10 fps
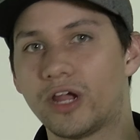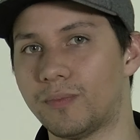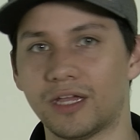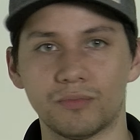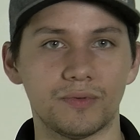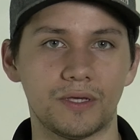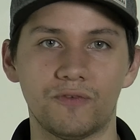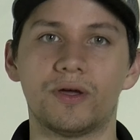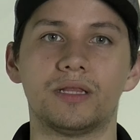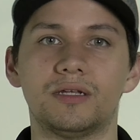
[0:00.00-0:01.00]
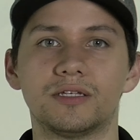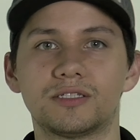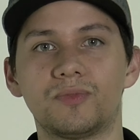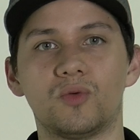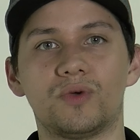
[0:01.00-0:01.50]
Greymane. Maybe he finally does
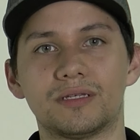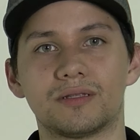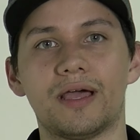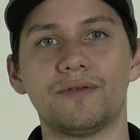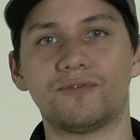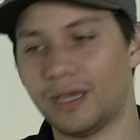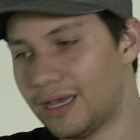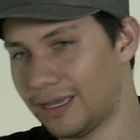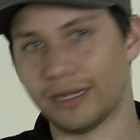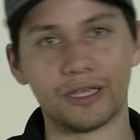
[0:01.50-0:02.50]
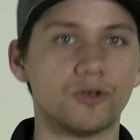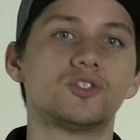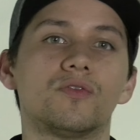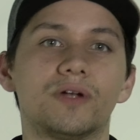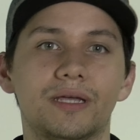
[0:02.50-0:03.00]
something with his life and it goes
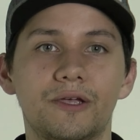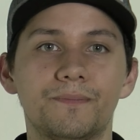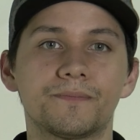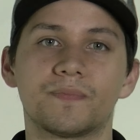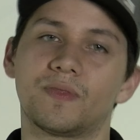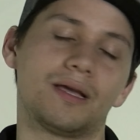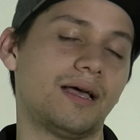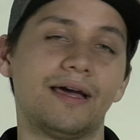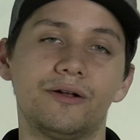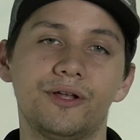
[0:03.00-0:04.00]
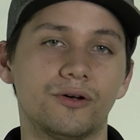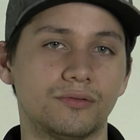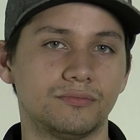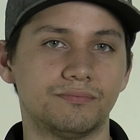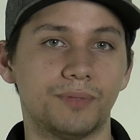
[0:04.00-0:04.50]
over to him. I don't know.
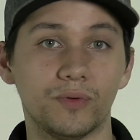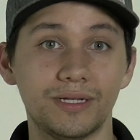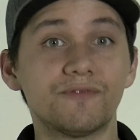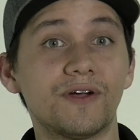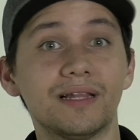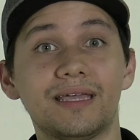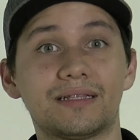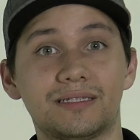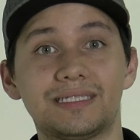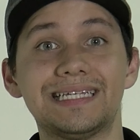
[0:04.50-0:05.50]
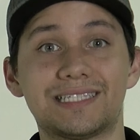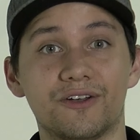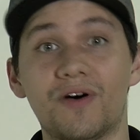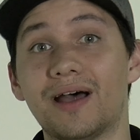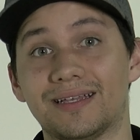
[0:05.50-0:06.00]
But we did finally get to see
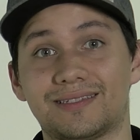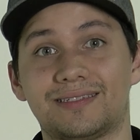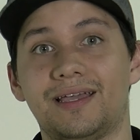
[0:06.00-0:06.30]
Sylvanas.